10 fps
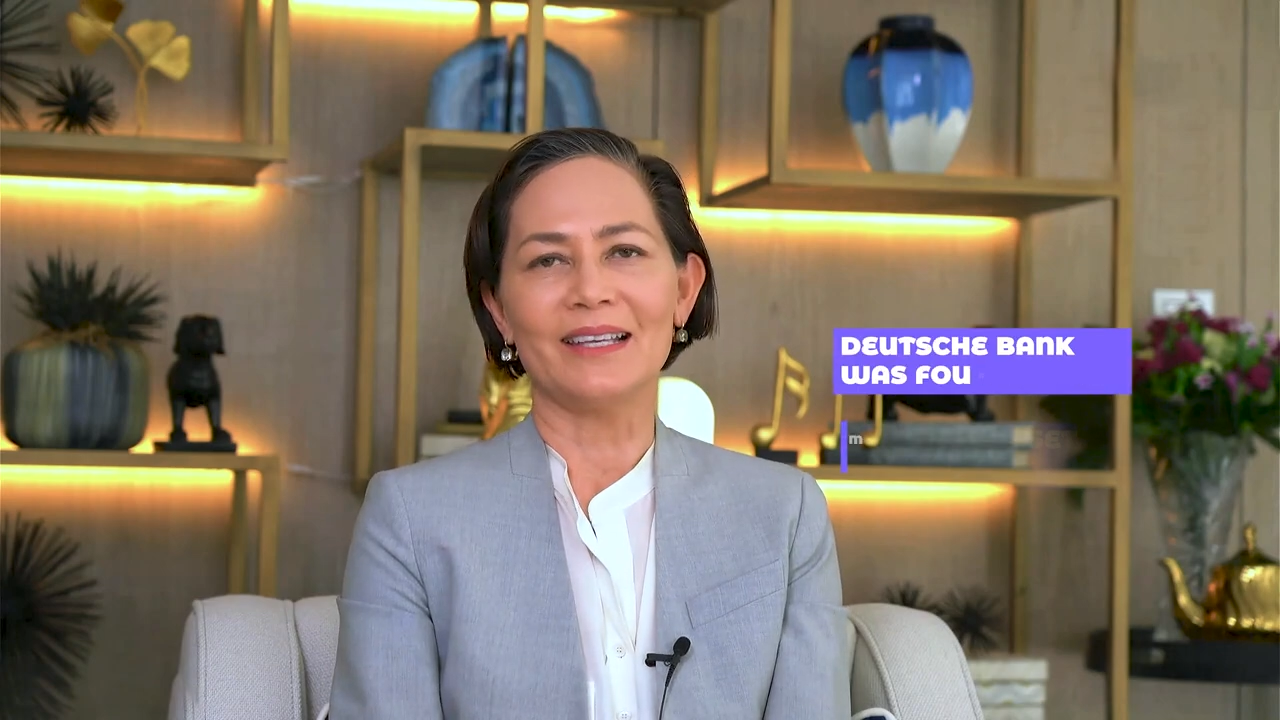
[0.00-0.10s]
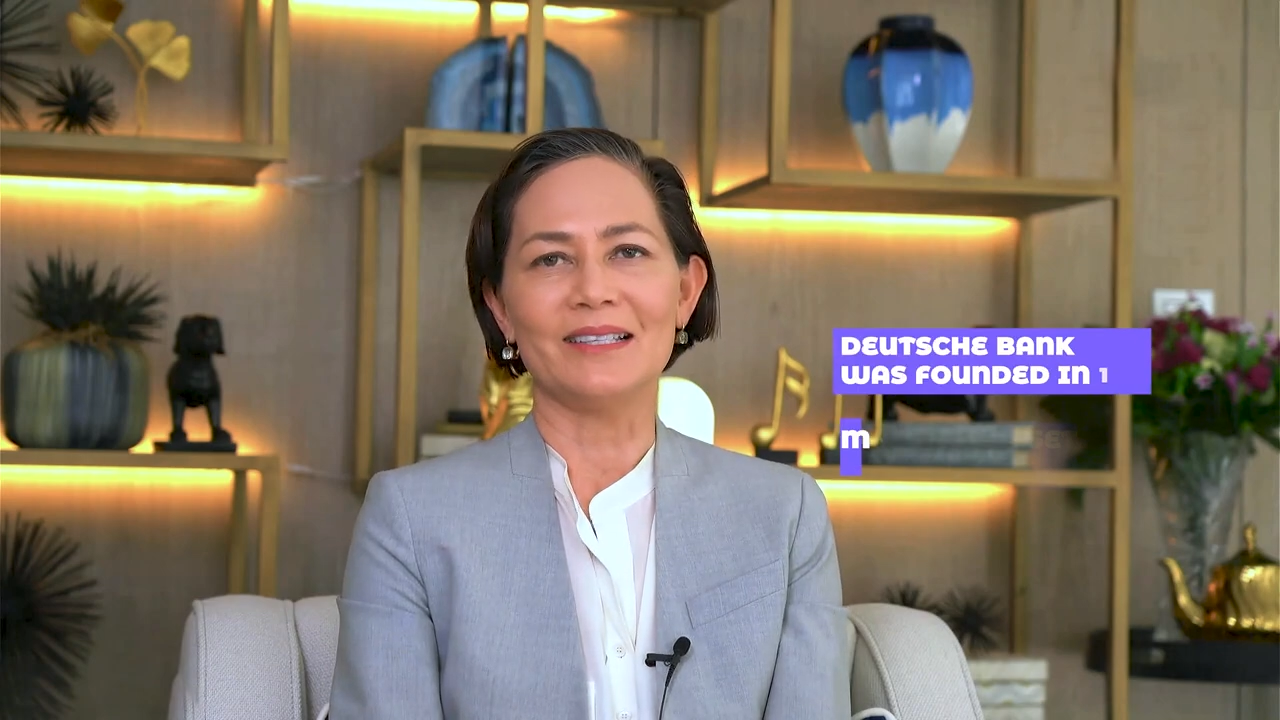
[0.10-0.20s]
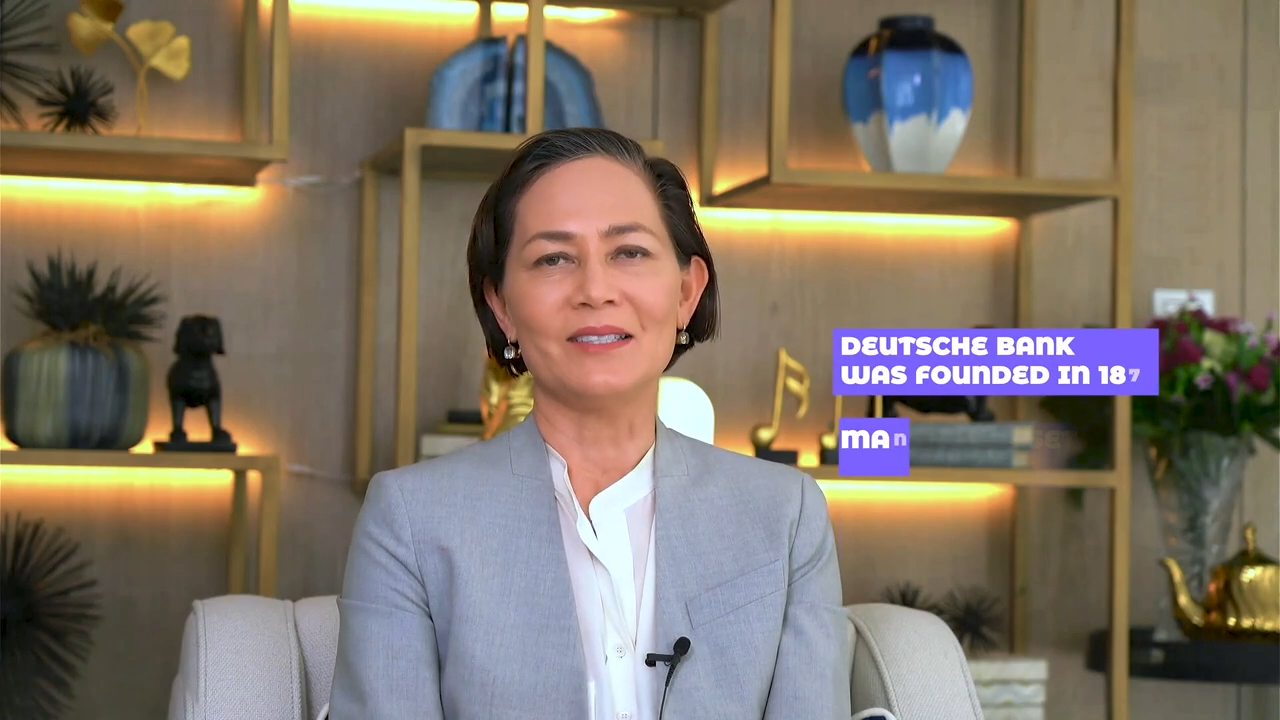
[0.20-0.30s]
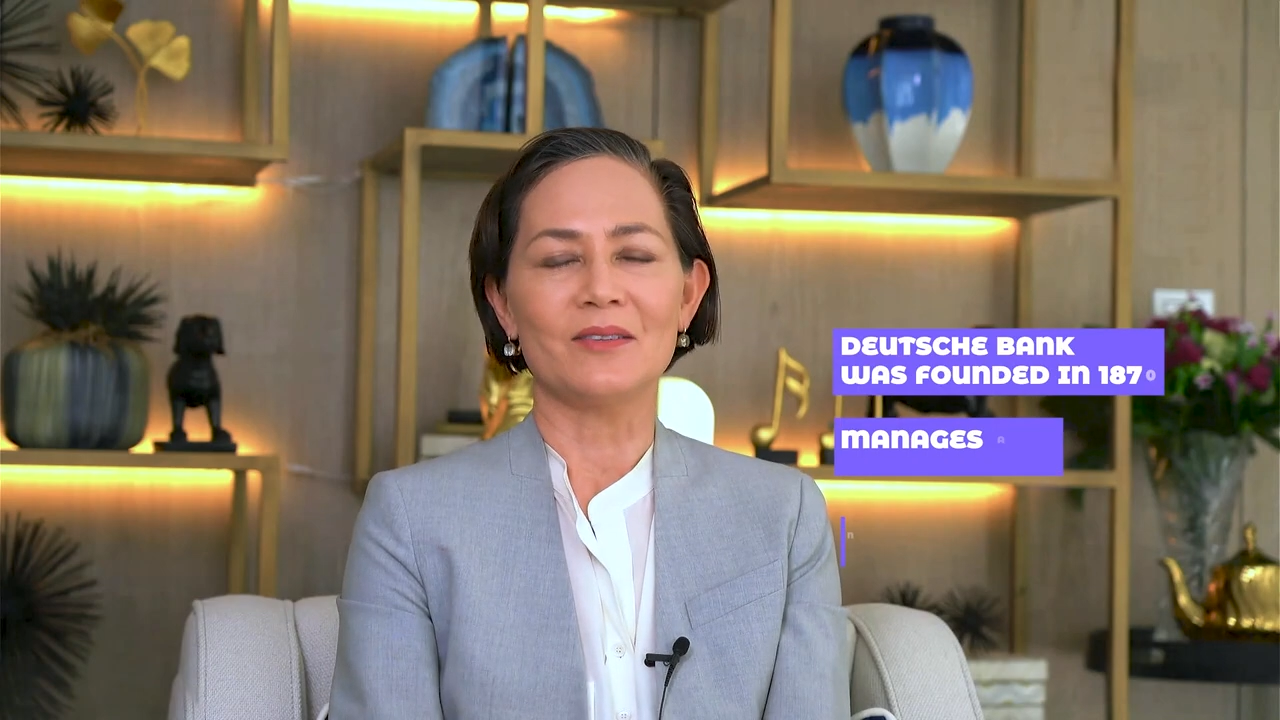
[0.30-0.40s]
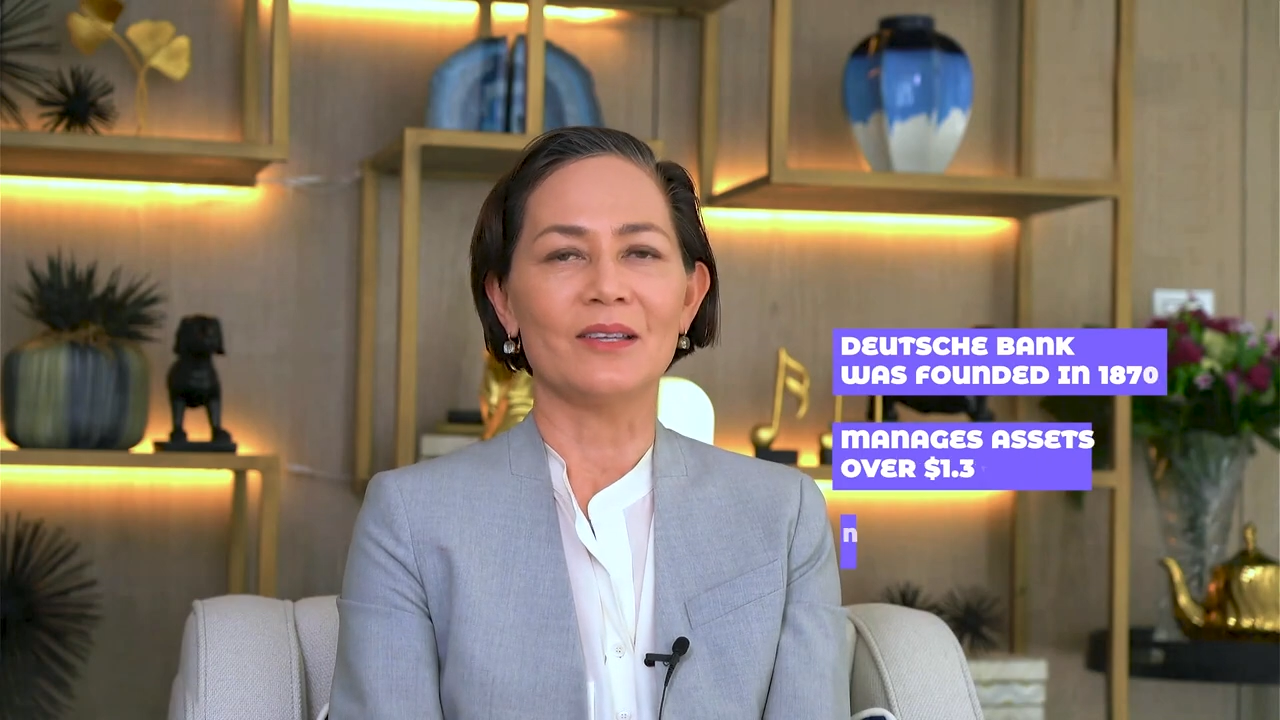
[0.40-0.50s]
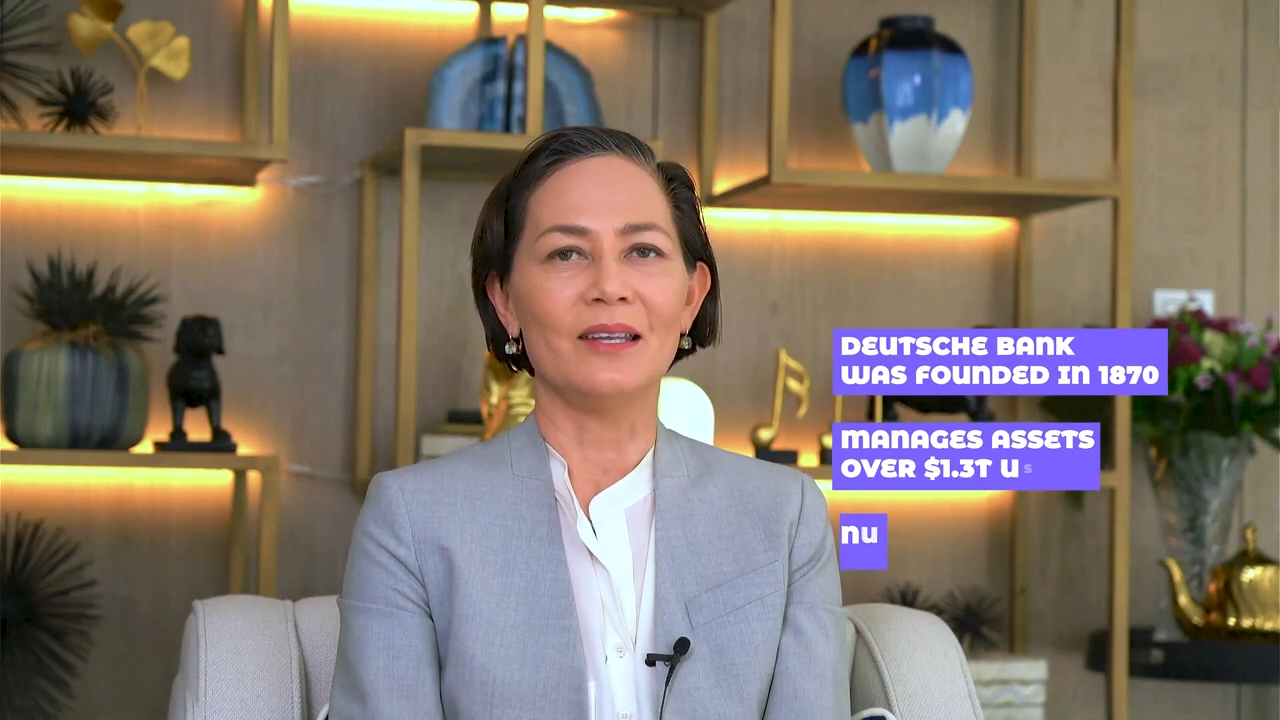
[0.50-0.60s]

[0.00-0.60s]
is the